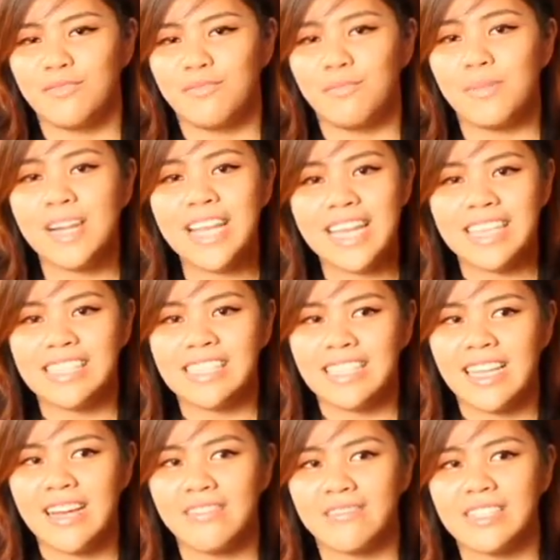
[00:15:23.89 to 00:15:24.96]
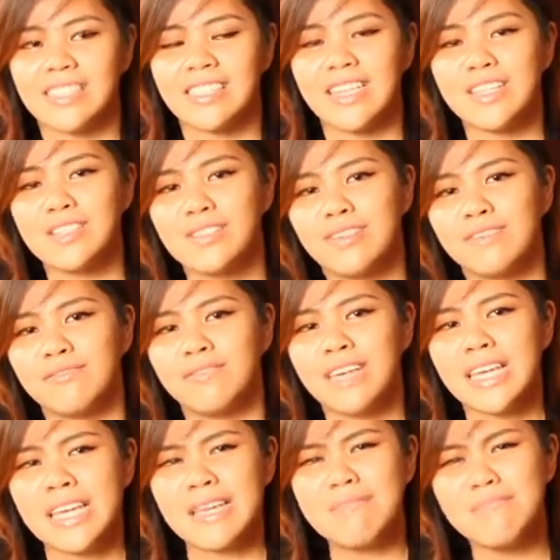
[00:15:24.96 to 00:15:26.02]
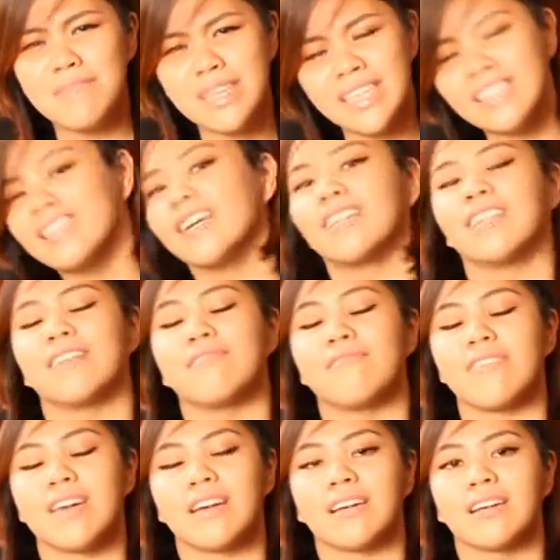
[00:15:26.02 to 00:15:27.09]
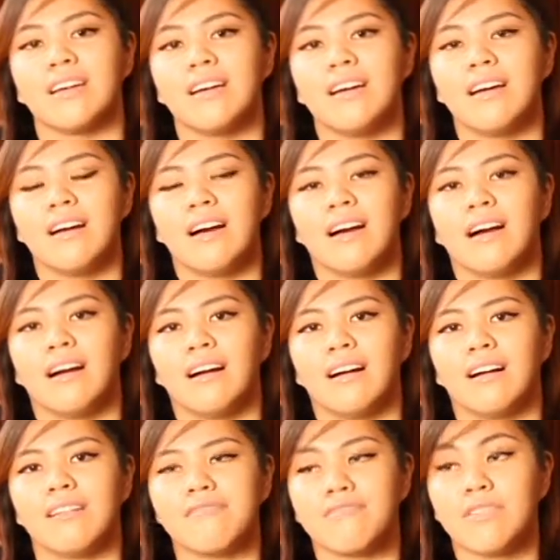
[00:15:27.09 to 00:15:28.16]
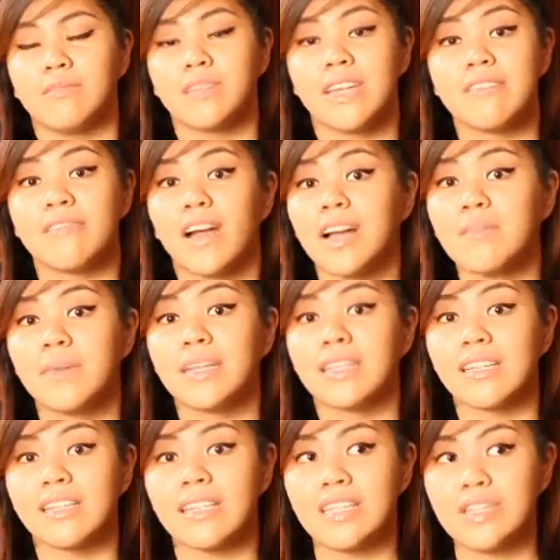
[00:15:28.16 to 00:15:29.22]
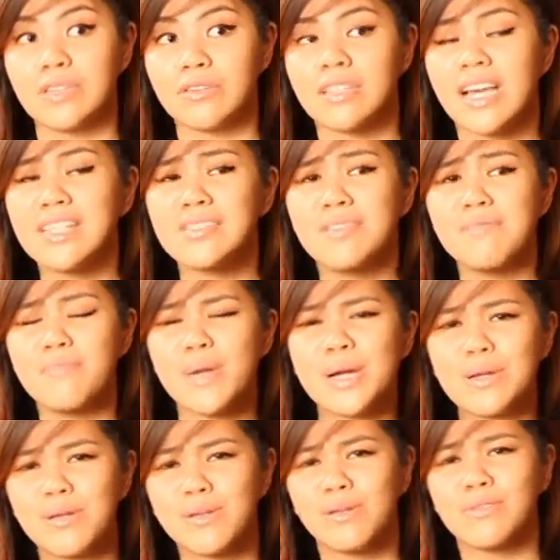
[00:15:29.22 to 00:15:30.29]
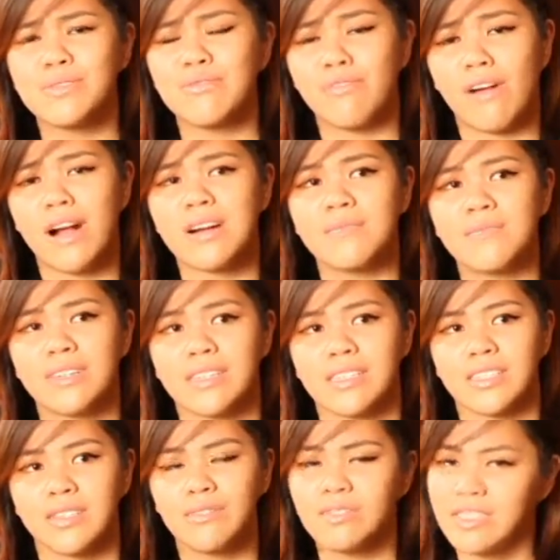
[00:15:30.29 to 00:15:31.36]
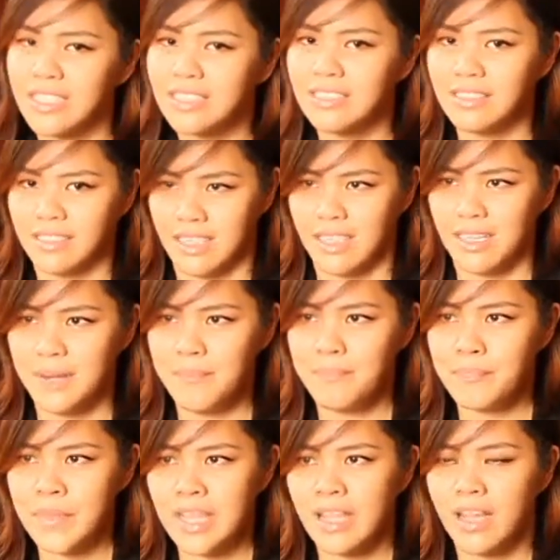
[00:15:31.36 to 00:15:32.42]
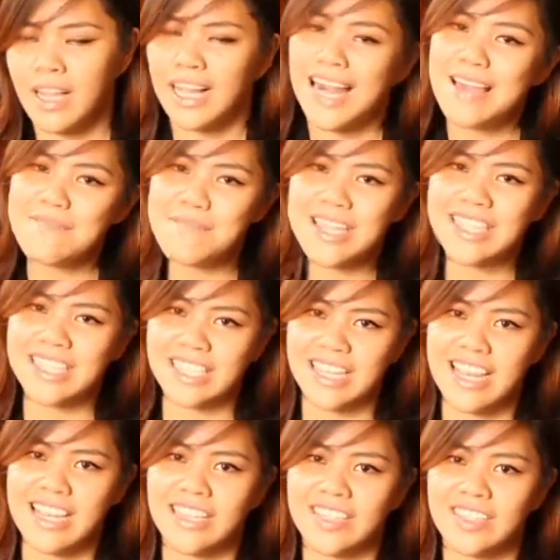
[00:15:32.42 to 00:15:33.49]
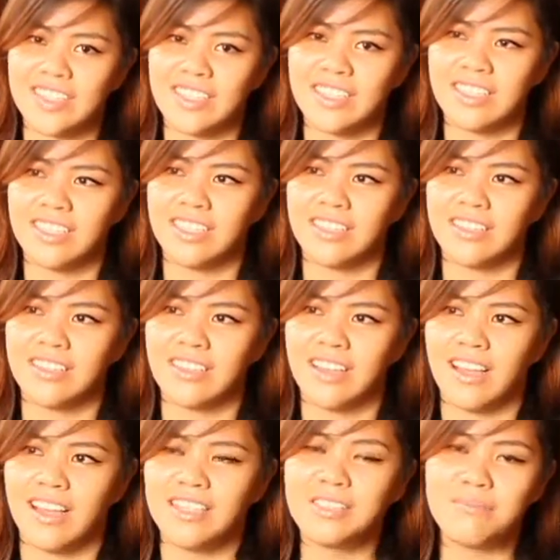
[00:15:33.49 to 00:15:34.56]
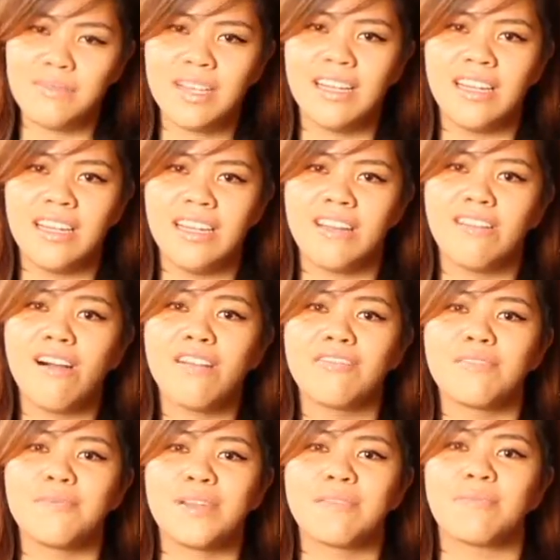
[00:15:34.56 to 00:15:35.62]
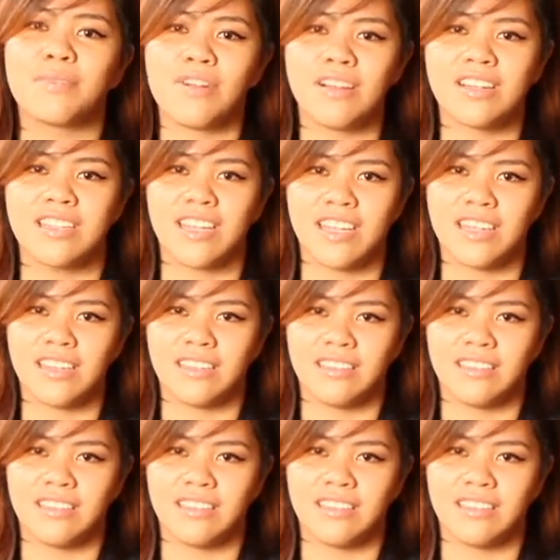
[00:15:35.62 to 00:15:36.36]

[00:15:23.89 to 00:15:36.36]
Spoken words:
place. They have a sense of immediate effect from the environmental issues, as compared to those farmers who still see climate change as merely a government project.